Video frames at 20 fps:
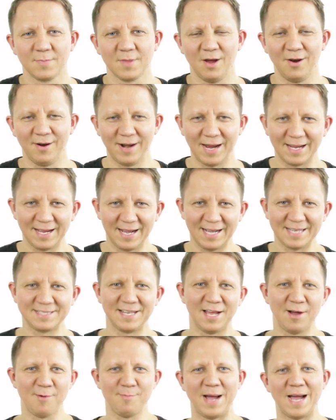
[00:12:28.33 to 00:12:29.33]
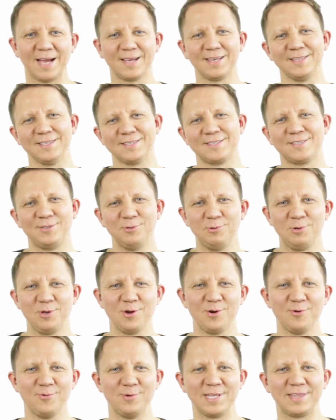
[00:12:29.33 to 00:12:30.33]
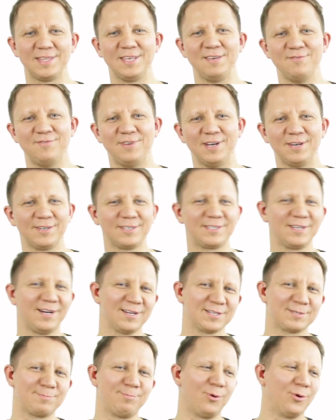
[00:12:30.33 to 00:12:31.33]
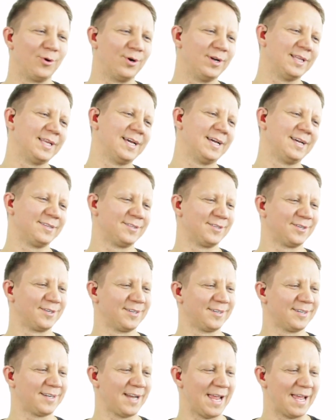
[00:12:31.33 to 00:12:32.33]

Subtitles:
All right, guys, now I'm back in the studio with the Veritas Portlander,